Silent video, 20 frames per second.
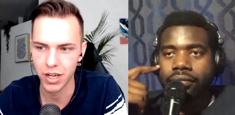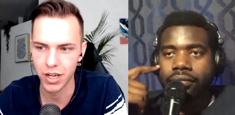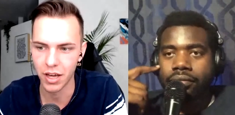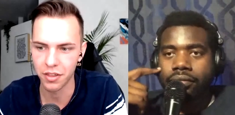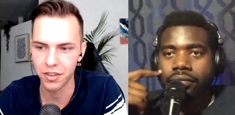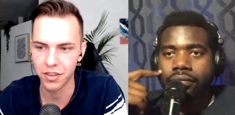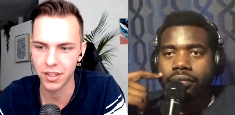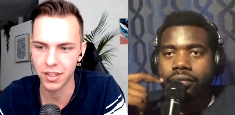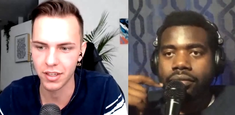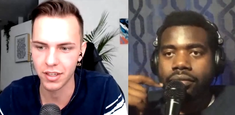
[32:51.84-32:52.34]
Speaker 1: but
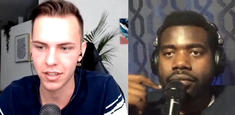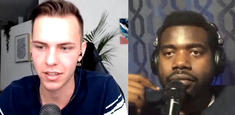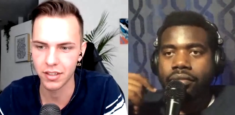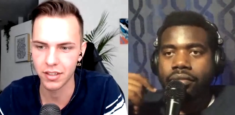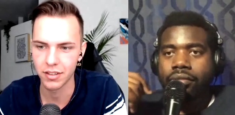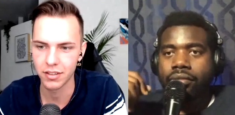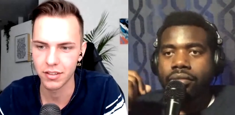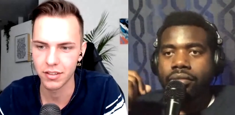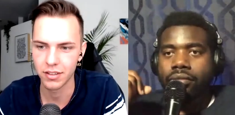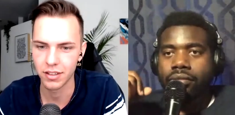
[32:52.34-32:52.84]
I
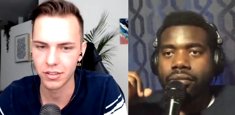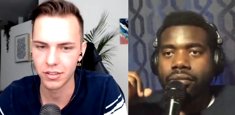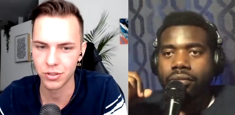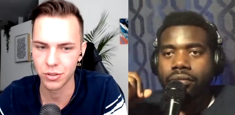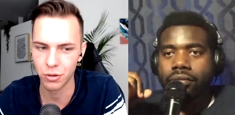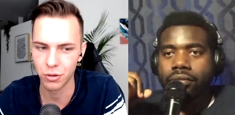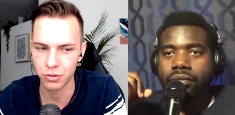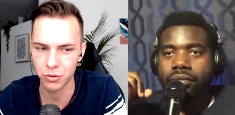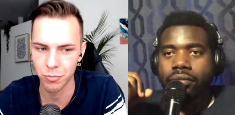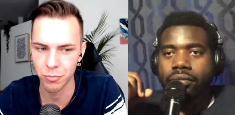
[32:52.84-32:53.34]
think
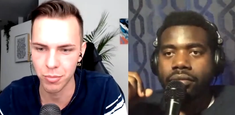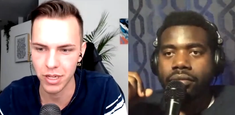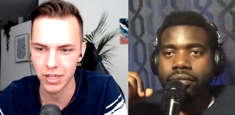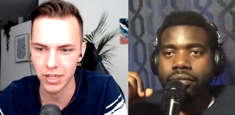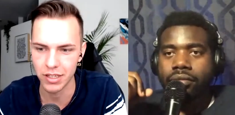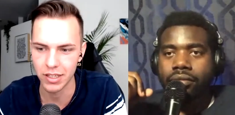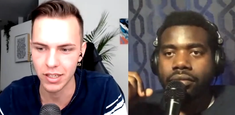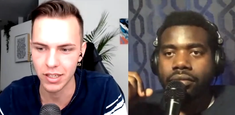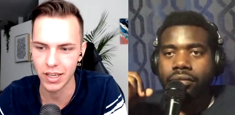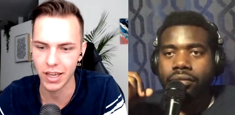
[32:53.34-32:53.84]
social
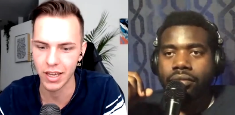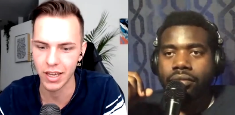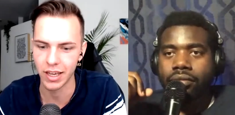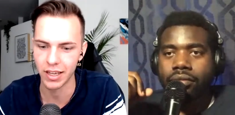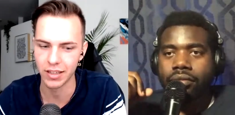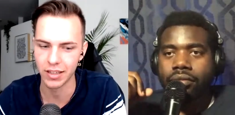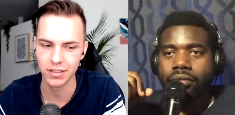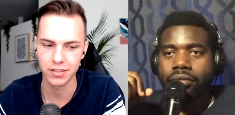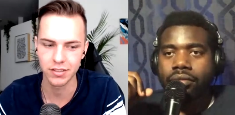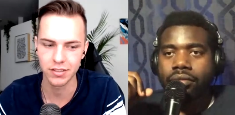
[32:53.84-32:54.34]
media
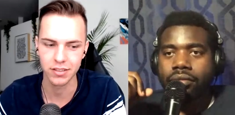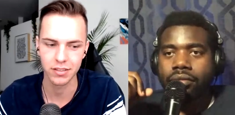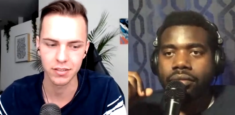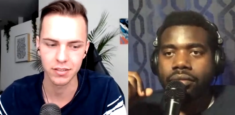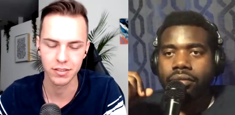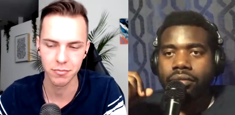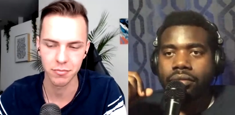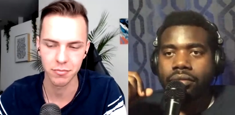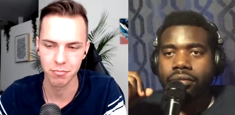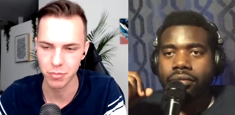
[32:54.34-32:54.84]
and
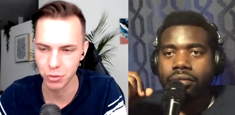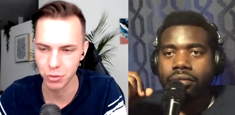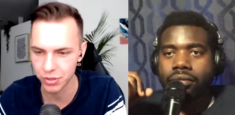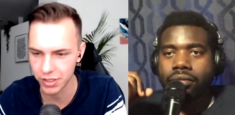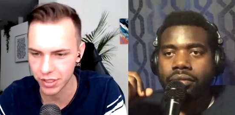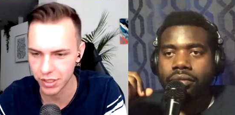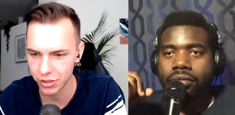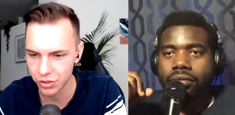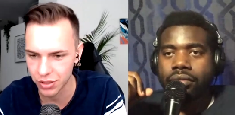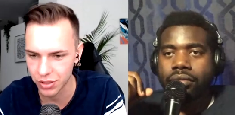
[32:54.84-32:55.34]

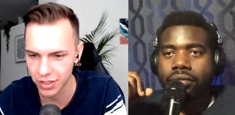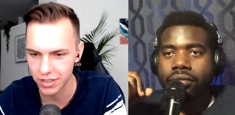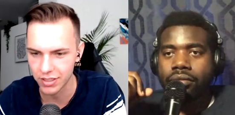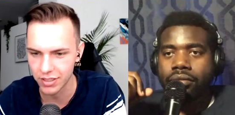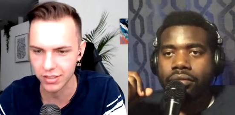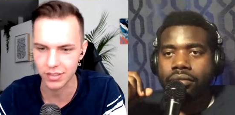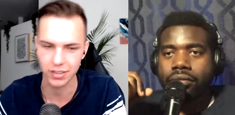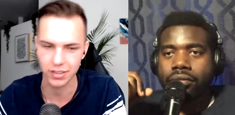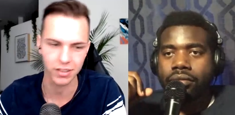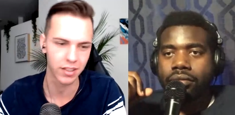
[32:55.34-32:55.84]

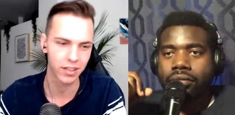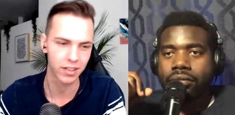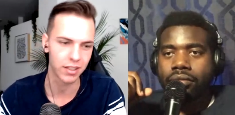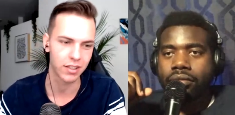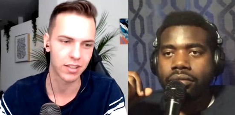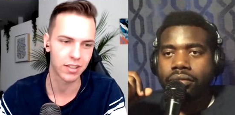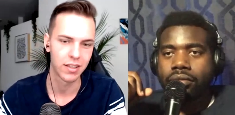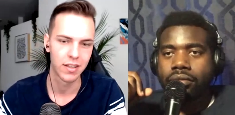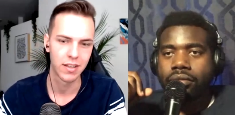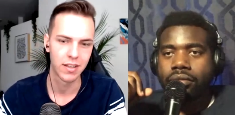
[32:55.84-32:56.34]
musicians and
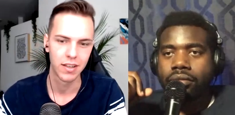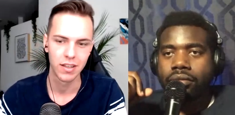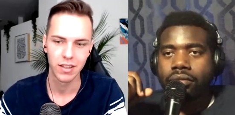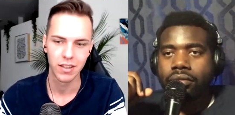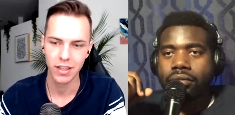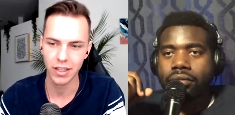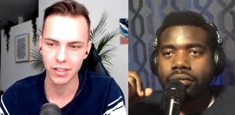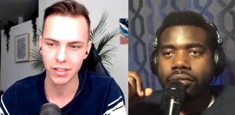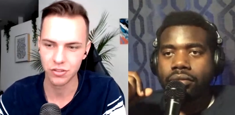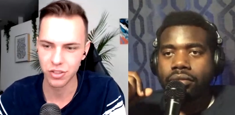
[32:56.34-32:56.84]
like
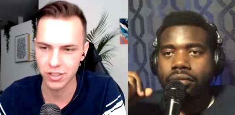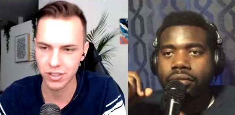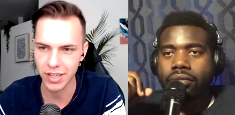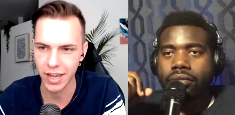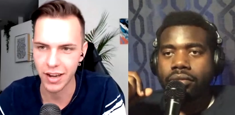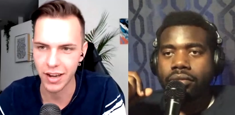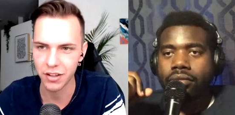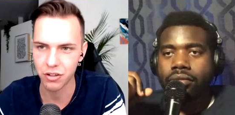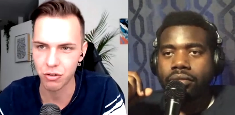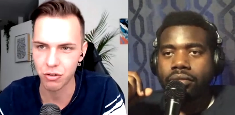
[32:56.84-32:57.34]
it
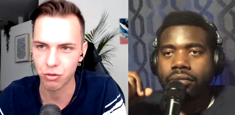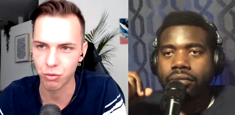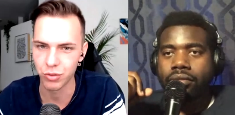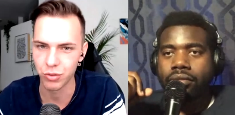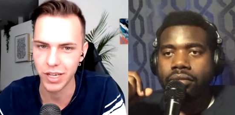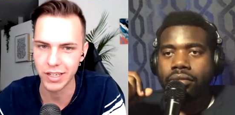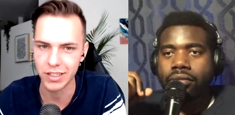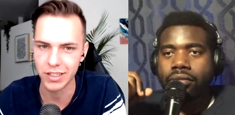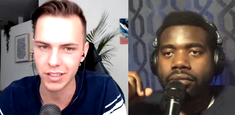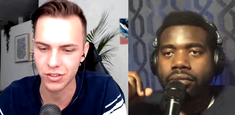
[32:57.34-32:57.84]
just kind of
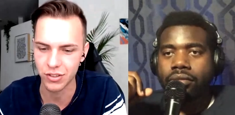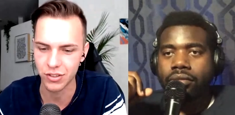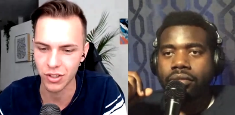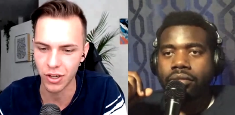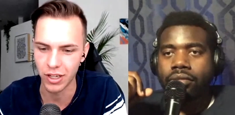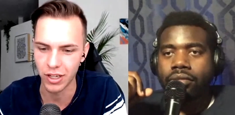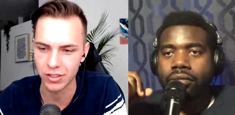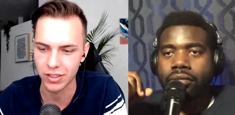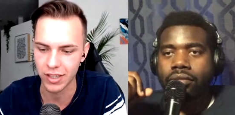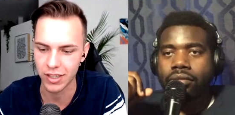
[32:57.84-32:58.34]
created
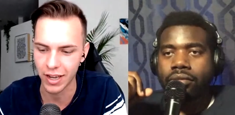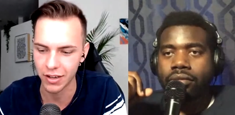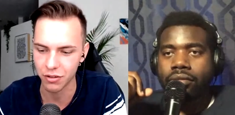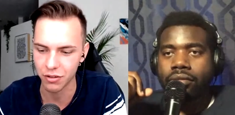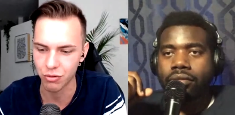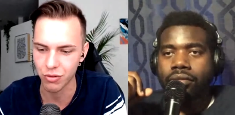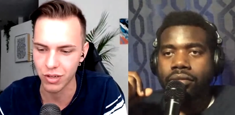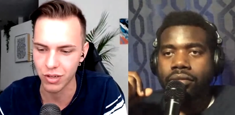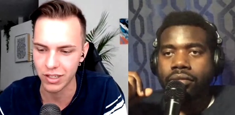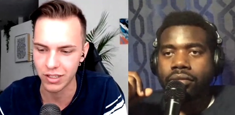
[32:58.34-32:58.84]
its it's
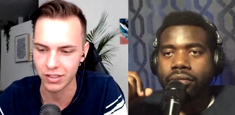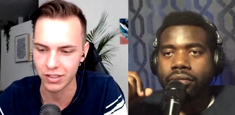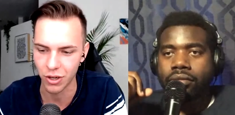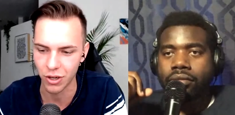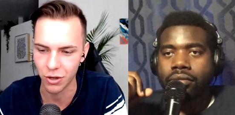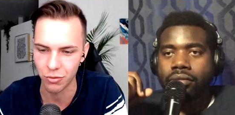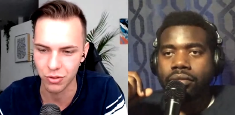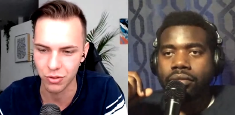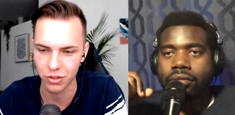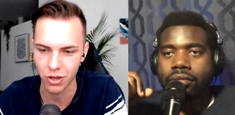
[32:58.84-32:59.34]
kind of created
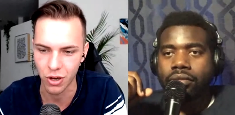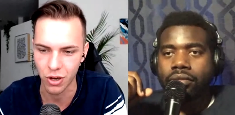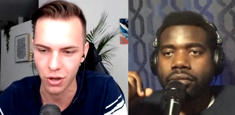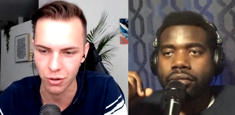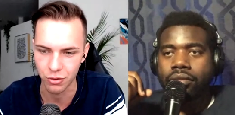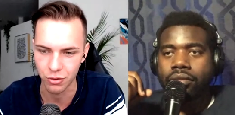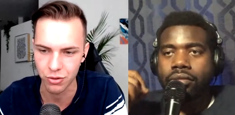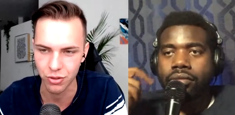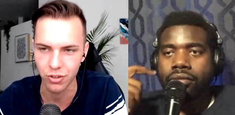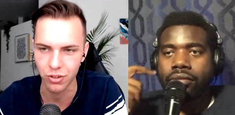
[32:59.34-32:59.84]
its own
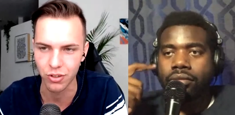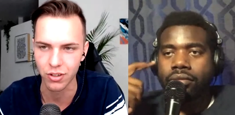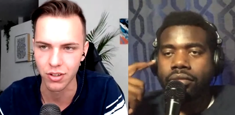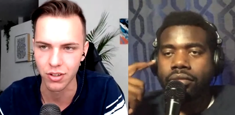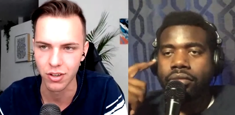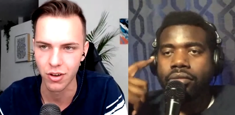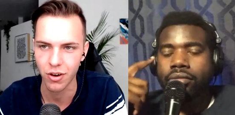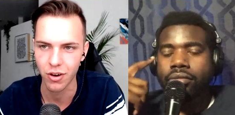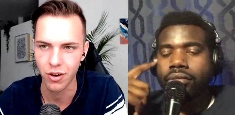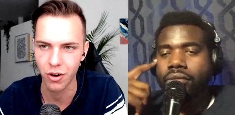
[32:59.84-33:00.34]

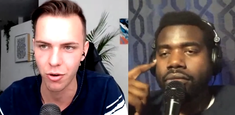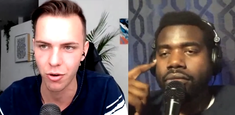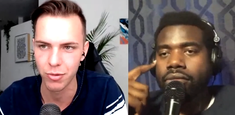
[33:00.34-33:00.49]
culture